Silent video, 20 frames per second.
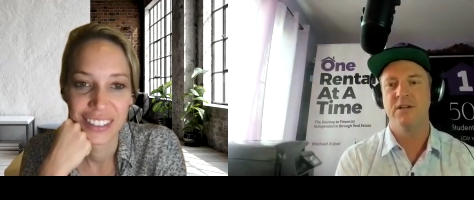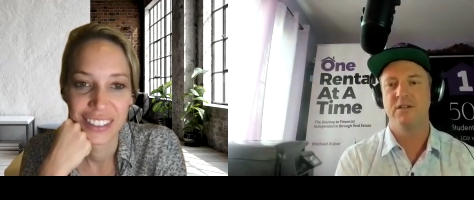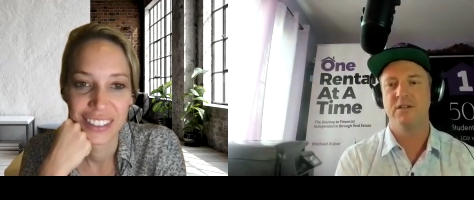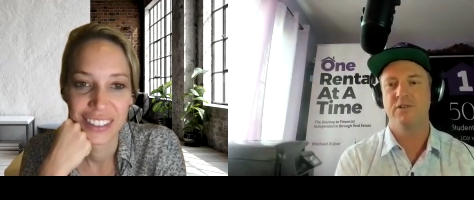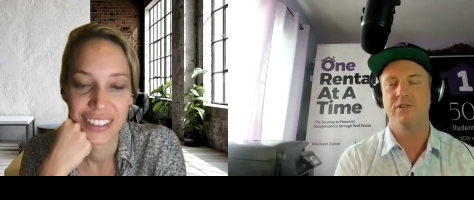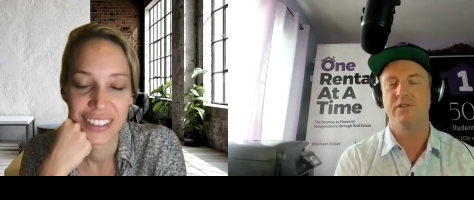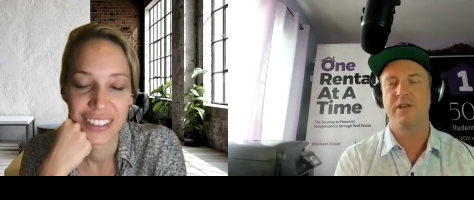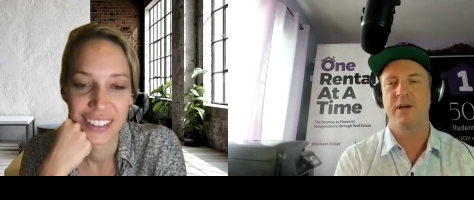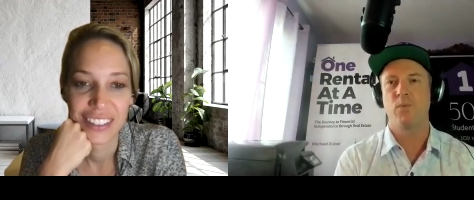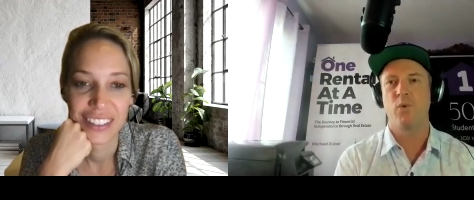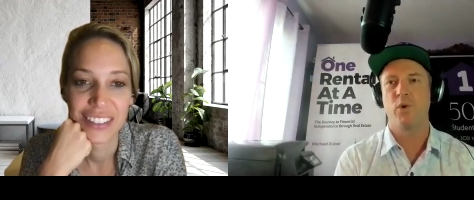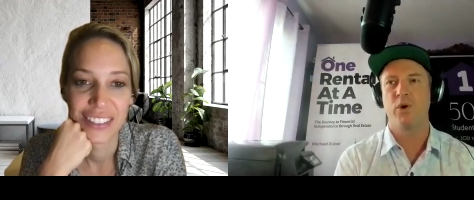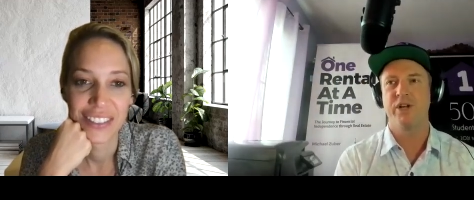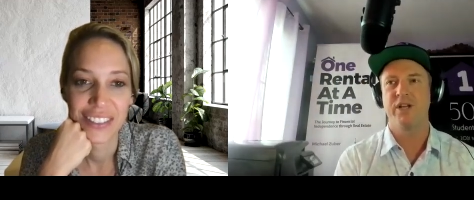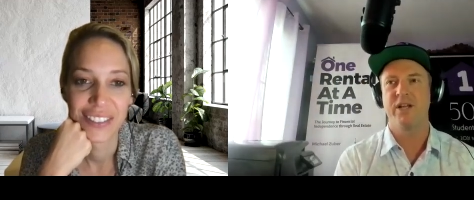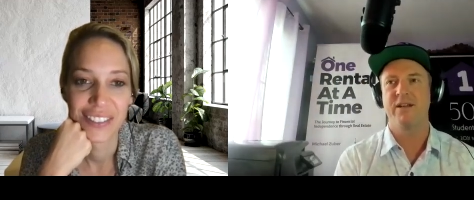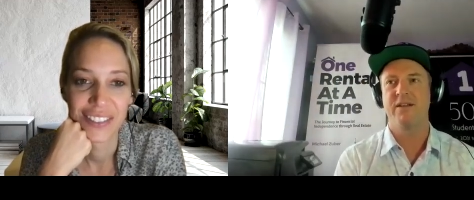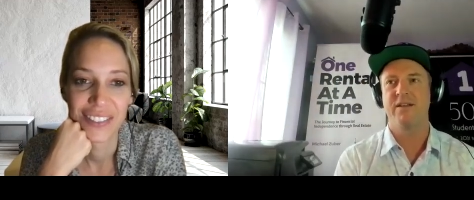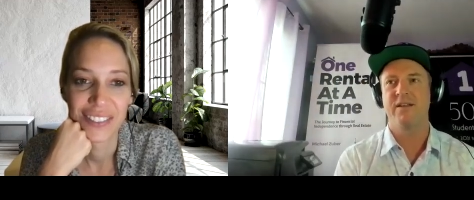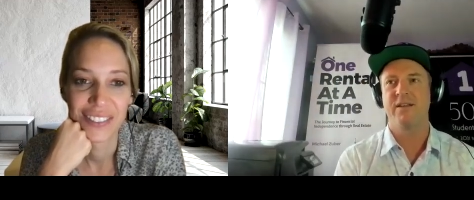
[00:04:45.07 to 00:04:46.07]
Speaker 1: so they
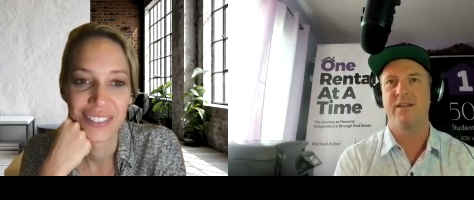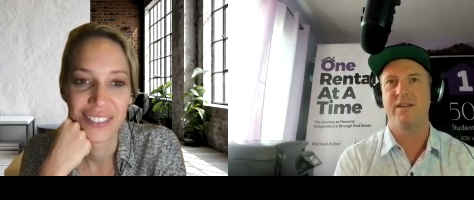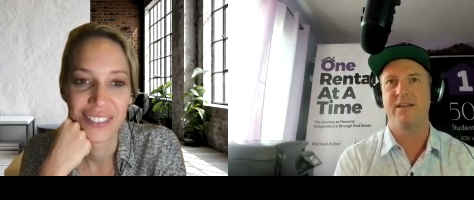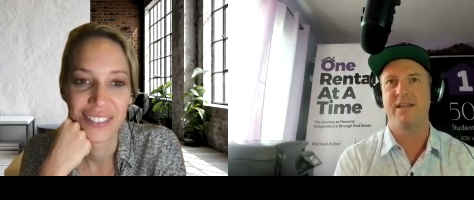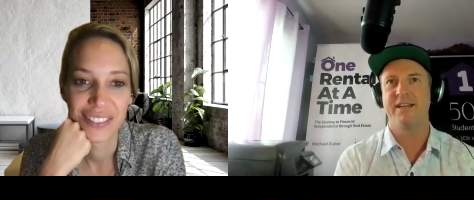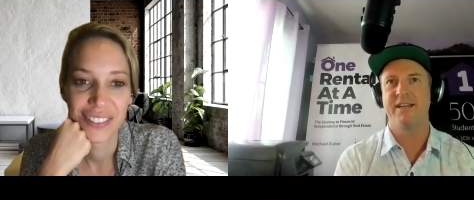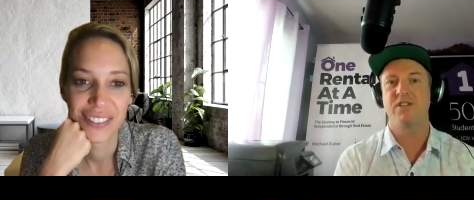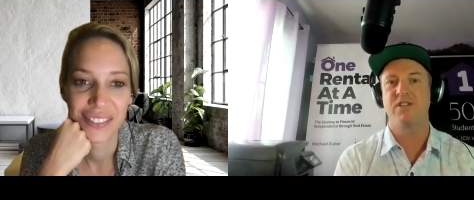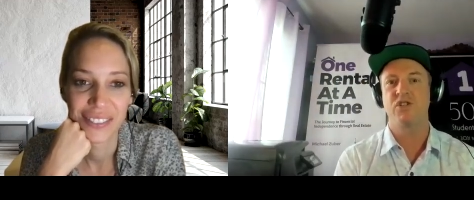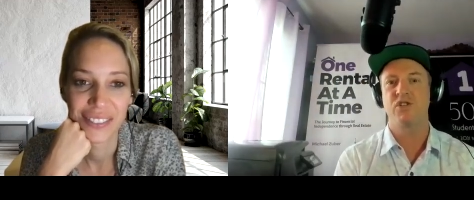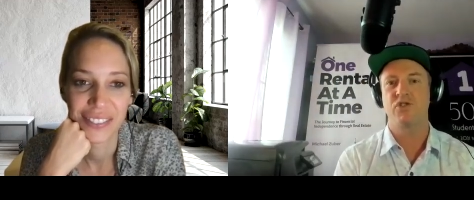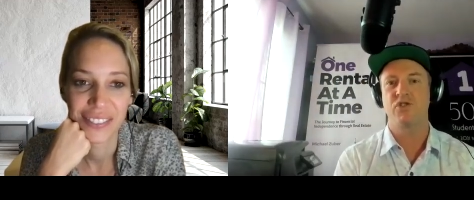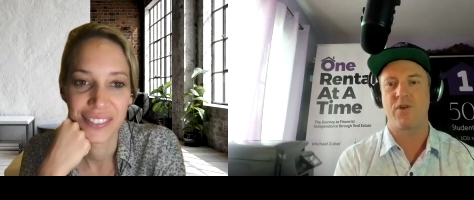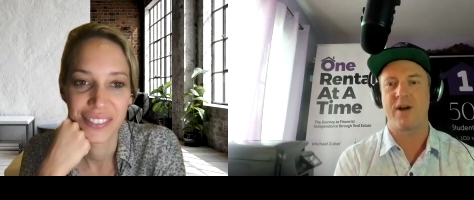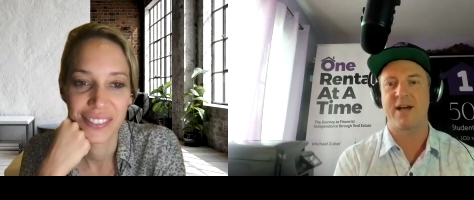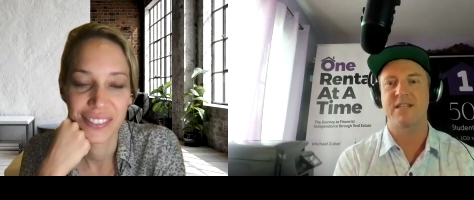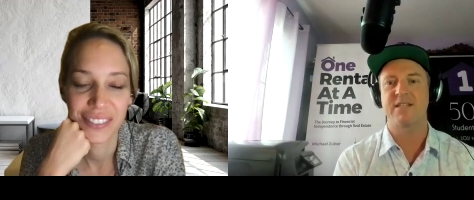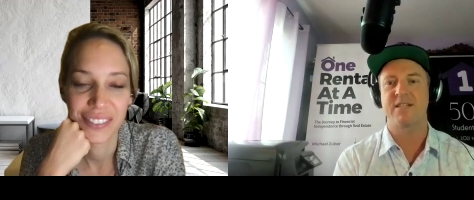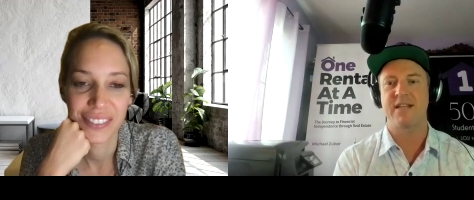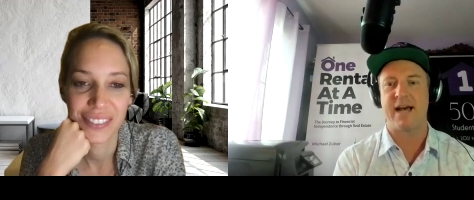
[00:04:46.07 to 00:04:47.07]
wouldn't get
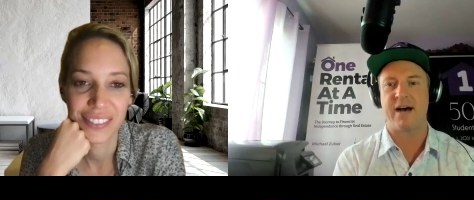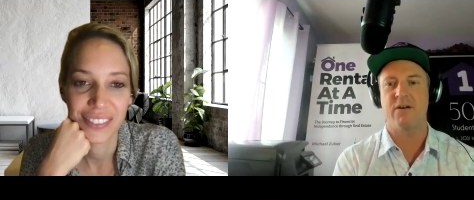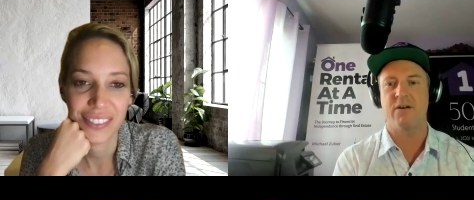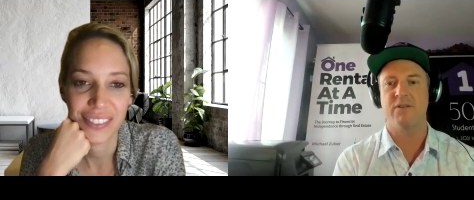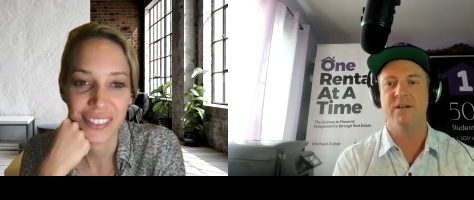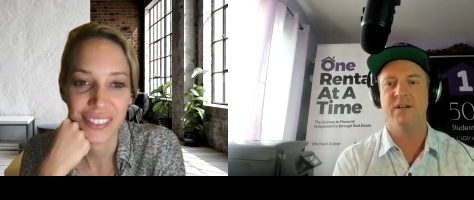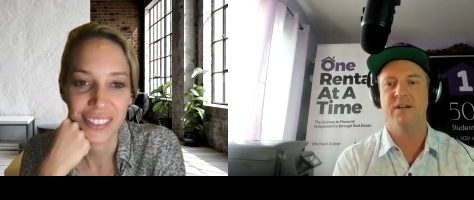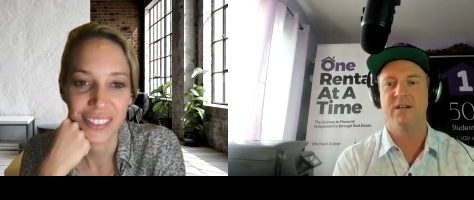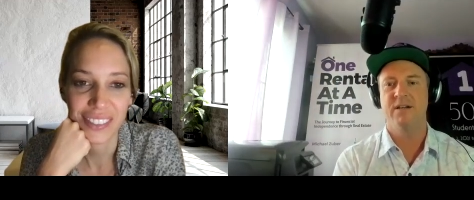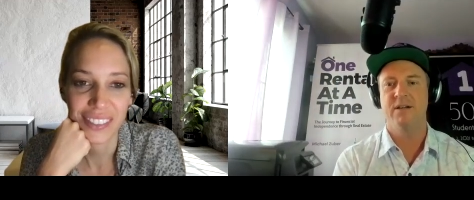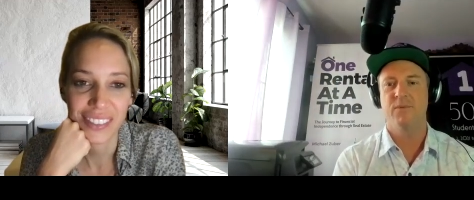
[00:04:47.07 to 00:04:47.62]
stressed out